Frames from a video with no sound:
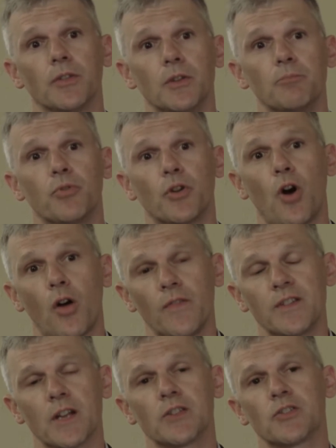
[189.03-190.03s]
You put all
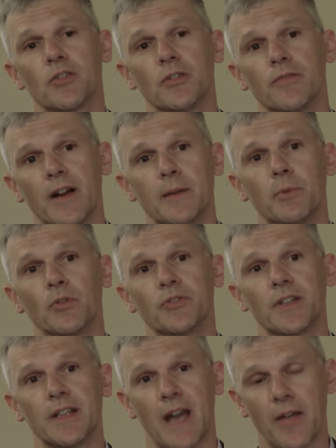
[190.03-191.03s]
these uncertain variables
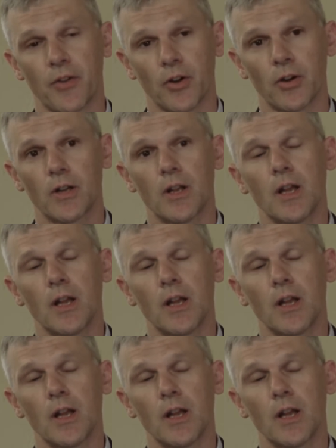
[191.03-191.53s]
together